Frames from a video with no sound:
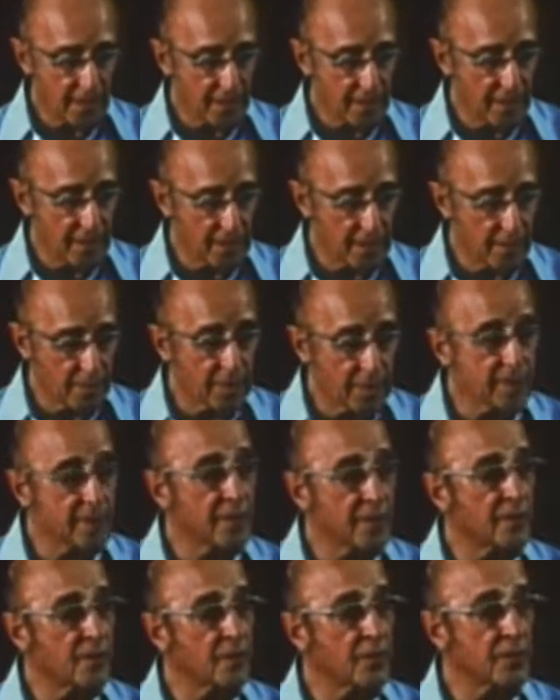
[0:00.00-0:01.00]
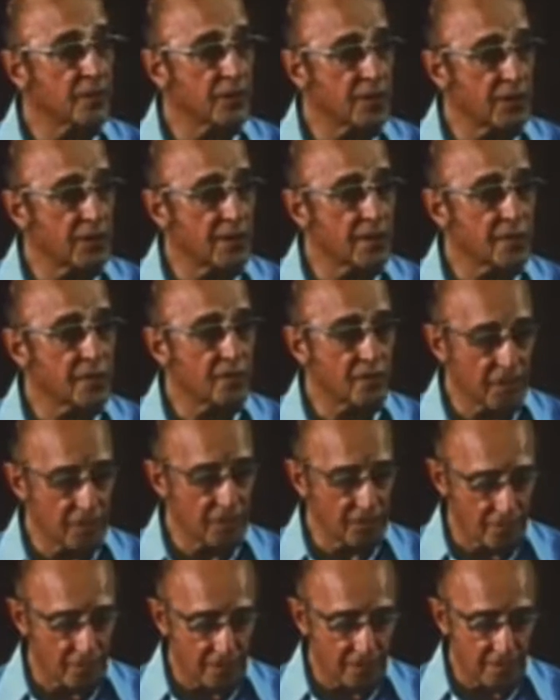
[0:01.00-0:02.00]
at elements of which he is
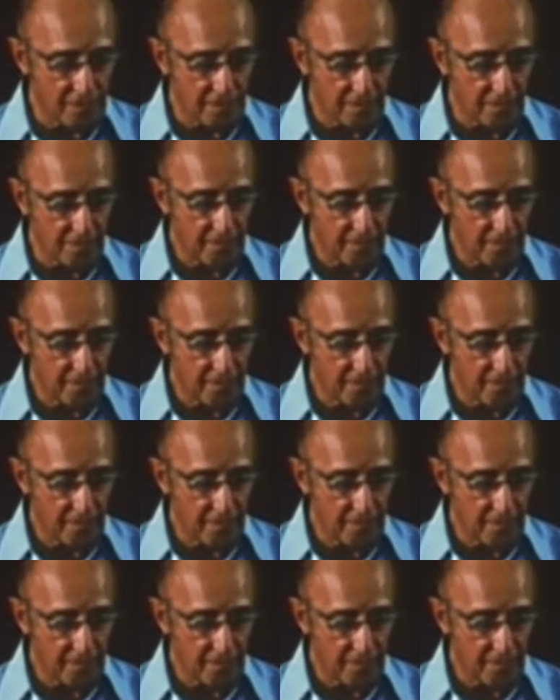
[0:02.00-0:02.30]
fearful.